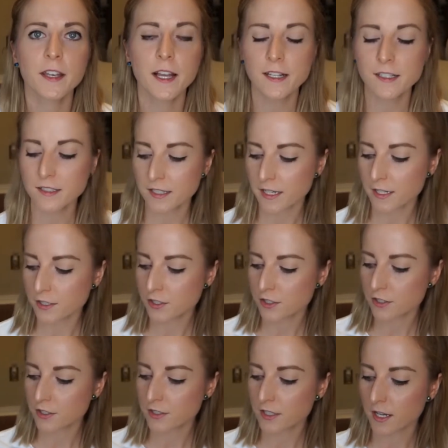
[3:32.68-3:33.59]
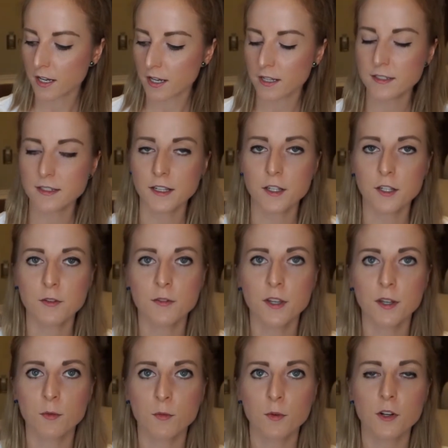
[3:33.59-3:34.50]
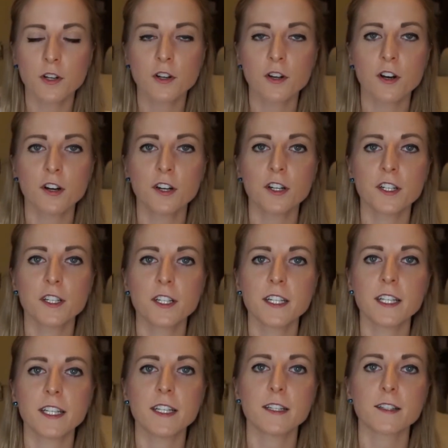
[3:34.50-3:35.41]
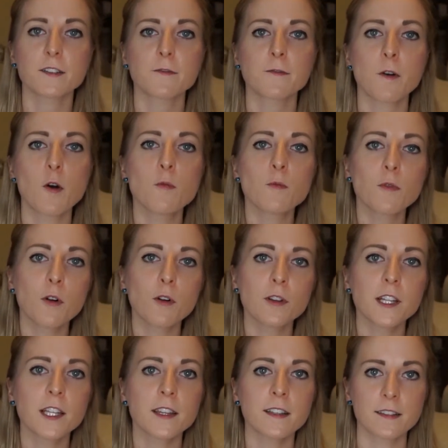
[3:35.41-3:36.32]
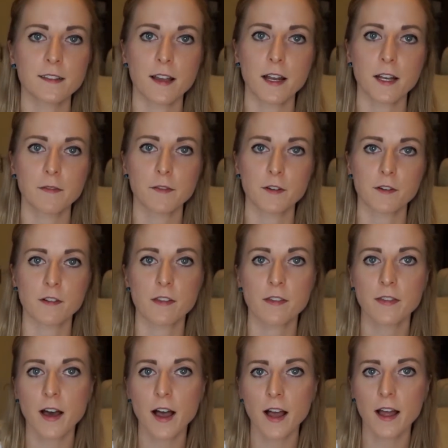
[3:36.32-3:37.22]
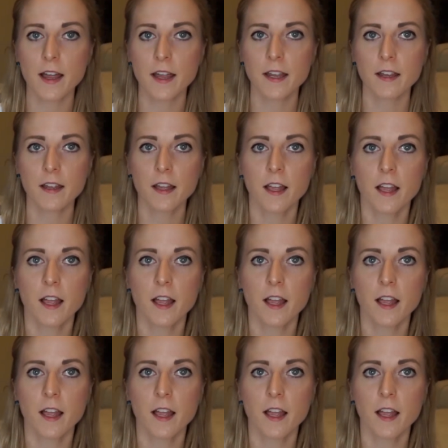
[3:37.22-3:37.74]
next exercise that you can work on is foam rolling the side of your thigh.